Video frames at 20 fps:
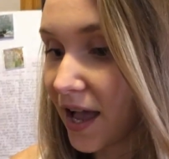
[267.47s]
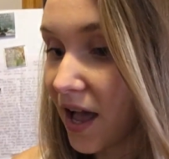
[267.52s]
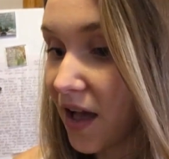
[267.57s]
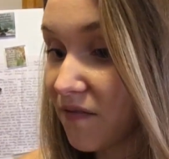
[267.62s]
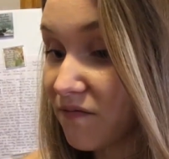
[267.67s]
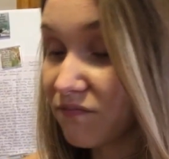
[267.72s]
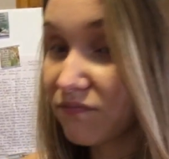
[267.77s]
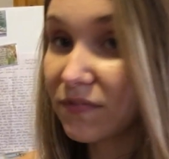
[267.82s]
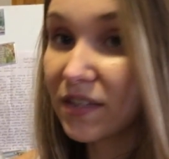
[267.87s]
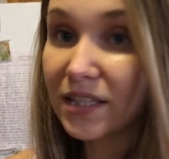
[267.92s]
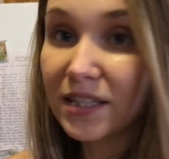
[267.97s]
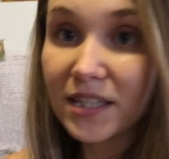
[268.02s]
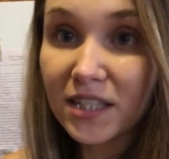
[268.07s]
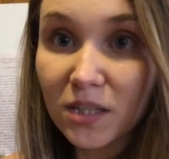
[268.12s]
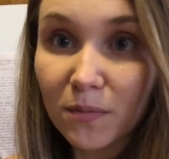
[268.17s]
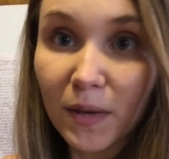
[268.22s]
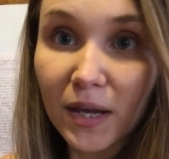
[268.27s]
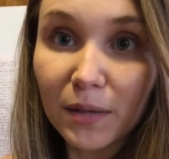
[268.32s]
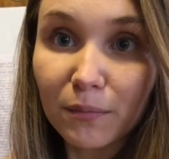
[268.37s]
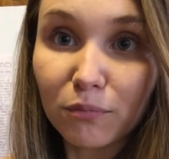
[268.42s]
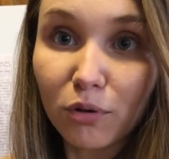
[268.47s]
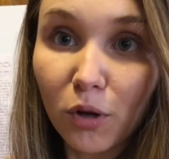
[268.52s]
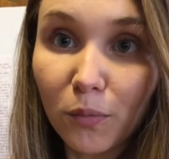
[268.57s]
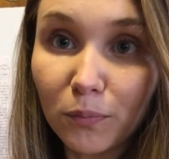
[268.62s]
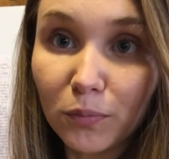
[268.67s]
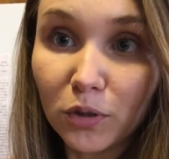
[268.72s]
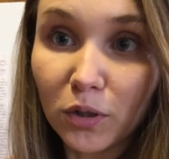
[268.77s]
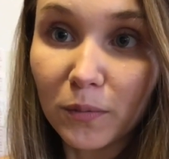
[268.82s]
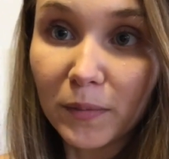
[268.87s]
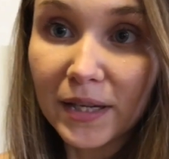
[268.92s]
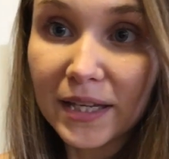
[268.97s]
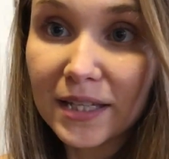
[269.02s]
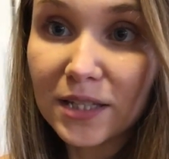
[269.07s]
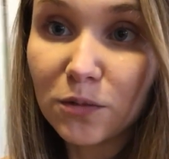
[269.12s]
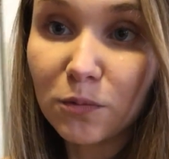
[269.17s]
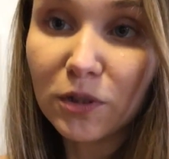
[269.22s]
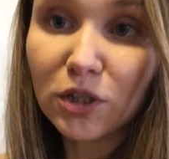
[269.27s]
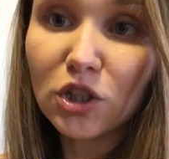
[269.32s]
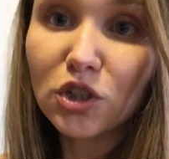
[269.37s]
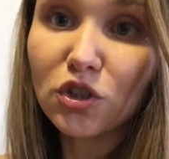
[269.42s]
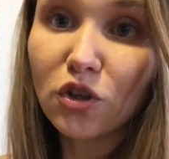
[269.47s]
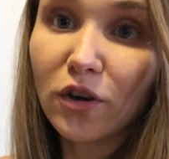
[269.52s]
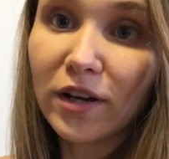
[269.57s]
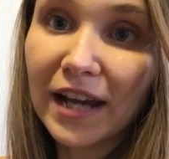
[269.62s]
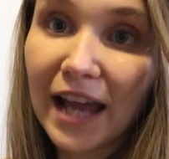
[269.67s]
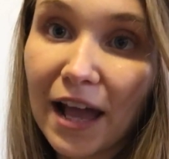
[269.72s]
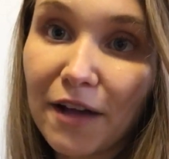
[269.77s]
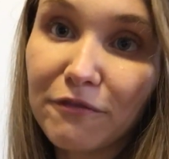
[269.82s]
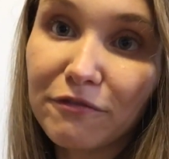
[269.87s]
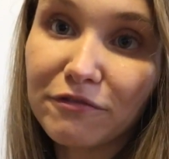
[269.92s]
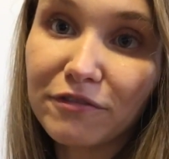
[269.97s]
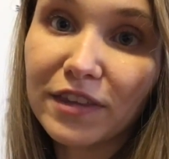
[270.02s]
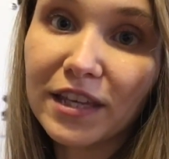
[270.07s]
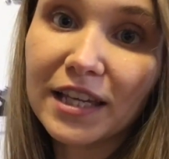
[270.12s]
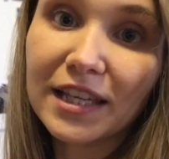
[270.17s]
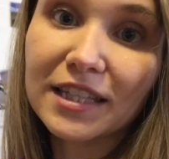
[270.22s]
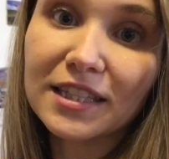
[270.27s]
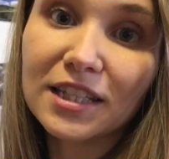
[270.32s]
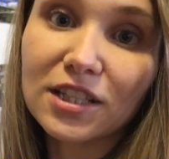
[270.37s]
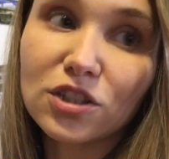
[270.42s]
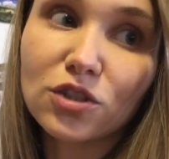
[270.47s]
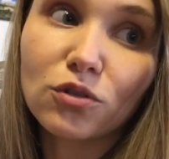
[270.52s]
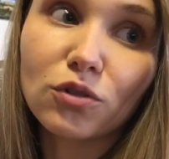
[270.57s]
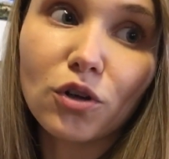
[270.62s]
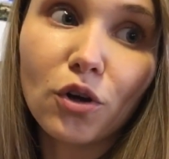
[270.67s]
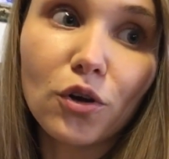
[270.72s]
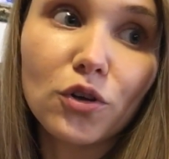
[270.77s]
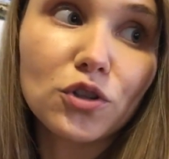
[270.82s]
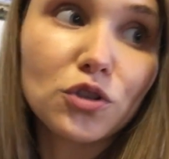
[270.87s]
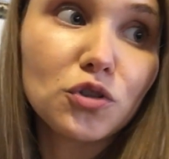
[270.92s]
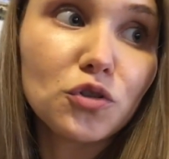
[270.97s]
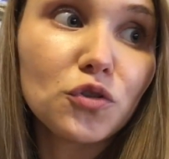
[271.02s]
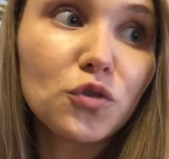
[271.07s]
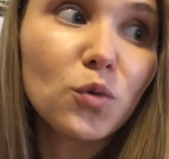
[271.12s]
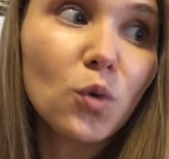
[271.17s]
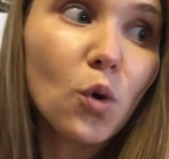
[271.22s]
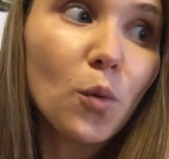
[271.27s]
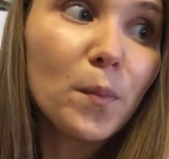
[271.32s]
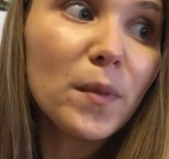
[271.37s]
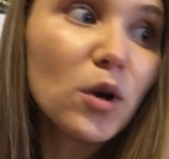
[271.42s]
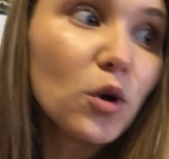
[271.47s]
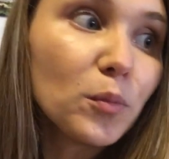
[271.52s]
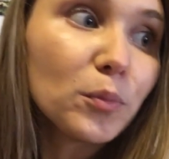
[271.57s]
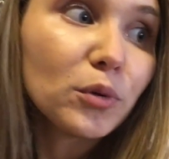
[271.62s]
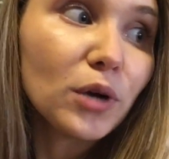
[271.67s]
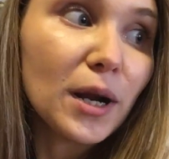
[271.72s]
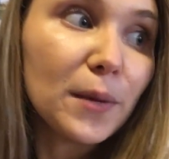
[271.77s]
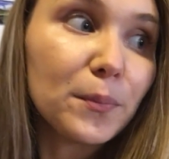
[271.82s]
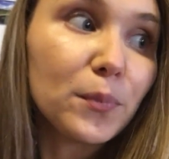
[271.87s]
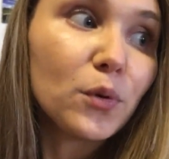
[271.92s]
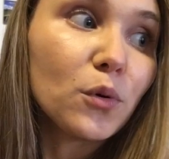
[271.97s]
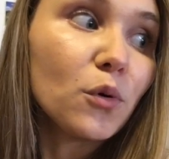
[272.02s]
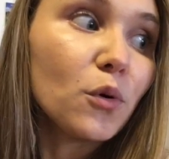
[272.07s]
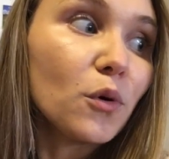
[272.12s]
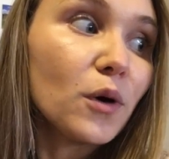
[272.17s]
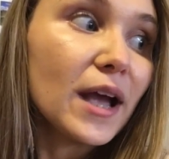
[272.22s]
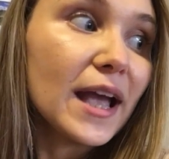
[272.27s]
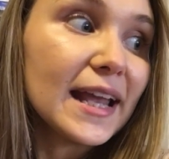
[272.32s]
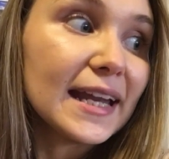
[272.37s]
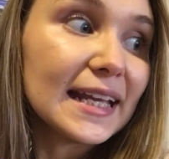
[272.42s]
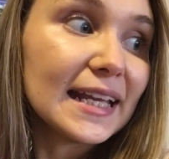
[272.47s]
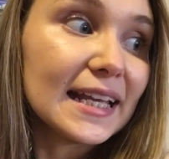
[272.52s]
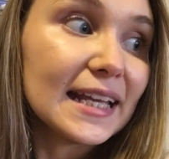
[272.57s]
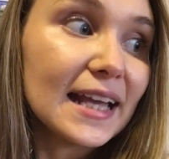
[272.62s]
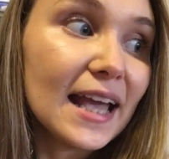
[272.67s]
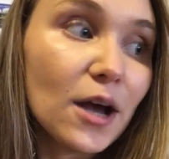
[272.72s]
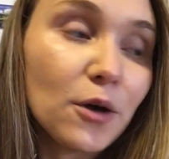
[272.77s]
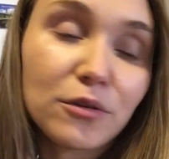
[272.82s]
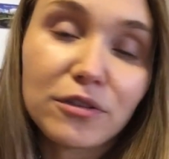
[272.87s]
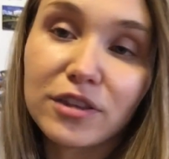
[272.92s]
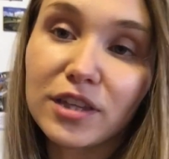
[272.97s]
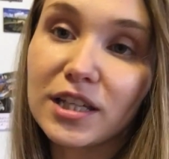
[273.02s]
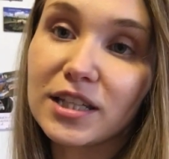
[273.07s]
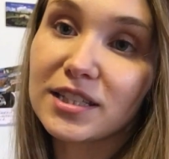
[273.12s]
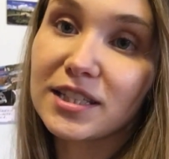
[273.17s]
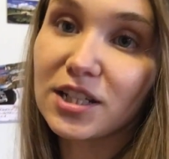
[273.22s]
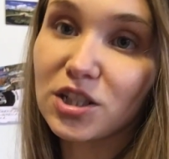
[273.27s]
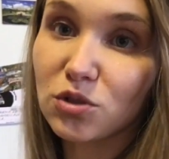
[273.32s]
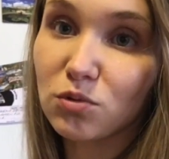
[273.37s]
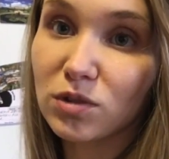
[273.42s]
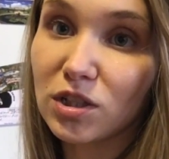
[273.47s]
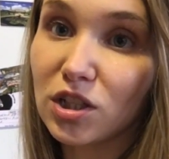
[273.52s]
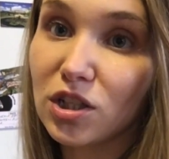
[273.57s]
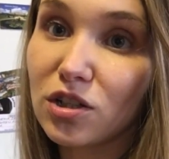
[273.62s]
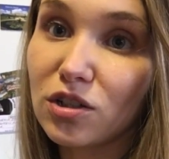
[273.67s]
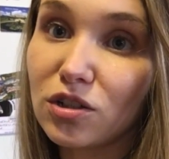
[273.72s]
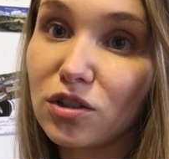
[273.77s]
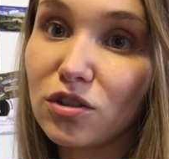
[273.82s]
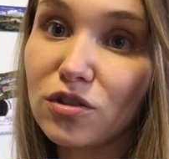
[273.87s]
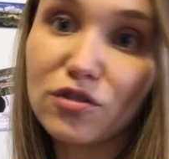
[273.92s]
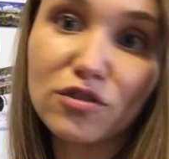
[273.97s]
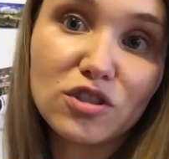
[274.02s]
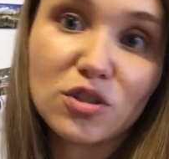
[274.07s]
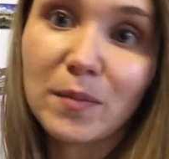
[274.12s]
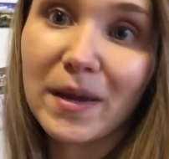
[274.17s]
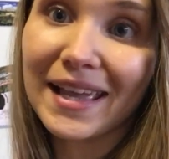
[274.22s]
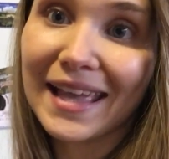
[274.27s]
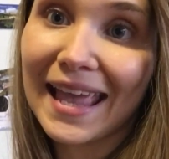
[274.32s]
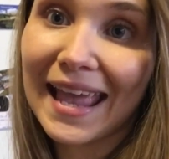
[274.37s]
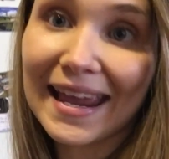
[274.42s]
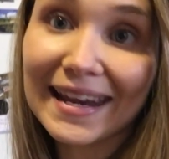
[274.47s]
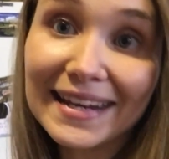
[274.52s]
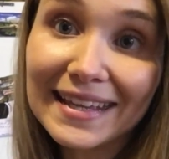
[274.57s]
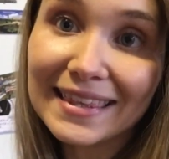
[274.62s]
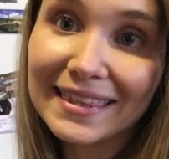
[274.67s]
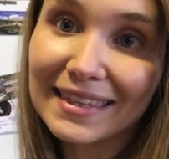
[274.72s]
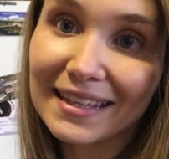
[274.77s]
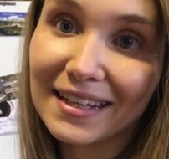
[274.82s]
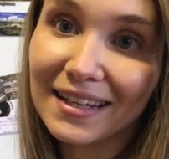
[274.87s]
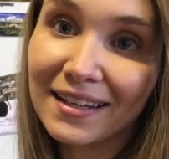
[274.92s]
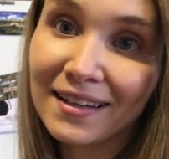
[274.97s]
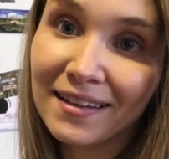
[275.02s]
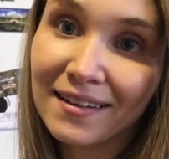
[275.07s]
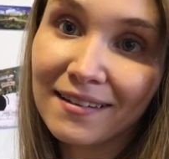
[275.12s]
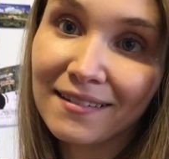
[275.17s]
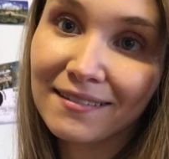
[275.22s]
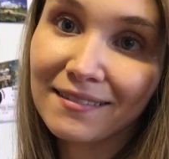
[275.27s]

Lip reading: And this is the main problem, is when you don't have things as your go-to or meal prep or any healthy essentials that you can use to make anything,